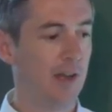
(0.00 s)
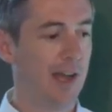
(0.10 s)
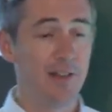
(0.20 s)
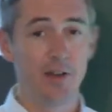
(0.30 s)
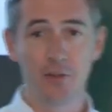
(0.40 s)

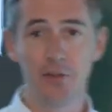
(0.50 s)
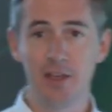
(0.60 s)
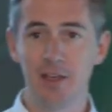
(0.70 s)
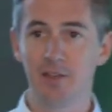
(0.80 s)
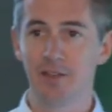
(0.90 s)
And the other thing
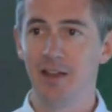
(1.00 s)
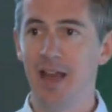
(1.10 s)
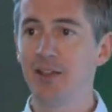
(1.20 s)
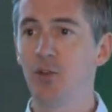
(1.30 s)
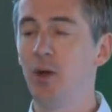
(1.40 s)
is,
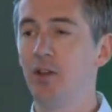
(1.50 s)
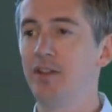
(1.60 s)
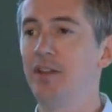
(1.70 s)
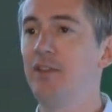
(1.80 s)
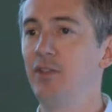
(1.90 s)
SQL
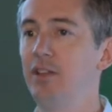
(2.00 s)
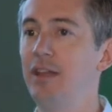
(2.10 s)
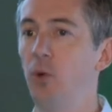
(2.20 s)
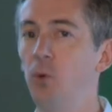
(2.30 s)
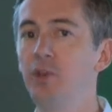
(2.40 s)
isn't even the
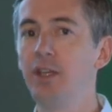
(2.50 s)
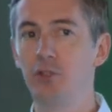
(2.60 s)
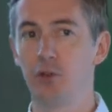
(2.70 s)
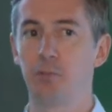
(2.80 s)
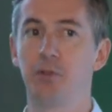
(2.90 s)
only
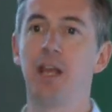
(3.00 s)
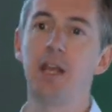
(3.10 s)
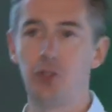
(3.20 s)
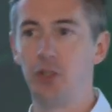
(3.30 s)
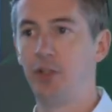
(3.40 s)

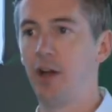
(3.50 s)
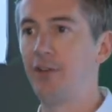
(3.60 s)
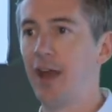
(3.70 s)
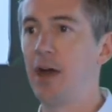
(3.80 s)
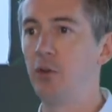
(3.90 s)
interpretation
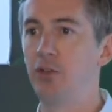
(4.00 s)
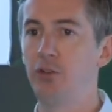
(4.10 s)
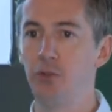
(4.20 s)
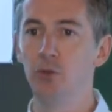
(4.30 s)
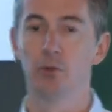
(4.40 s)
of how to
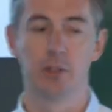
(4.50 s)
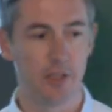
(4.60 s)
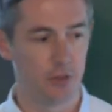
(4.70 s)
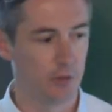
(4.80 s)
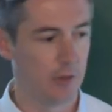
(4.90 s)
do
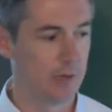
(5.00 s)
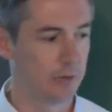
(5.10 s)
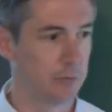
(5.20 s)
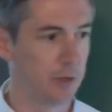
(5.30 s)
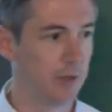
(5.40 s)
relational
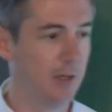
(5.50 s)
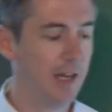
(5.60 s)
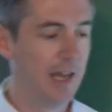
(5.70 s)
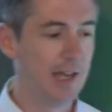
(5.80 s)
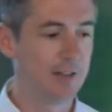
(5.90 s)
algebra.
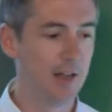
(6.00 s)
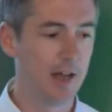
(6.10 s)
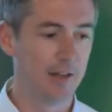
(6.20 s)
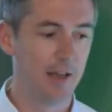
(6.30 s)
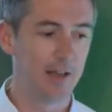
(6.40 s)
It's
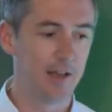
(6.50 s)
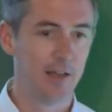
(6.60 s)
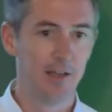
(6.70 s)
not like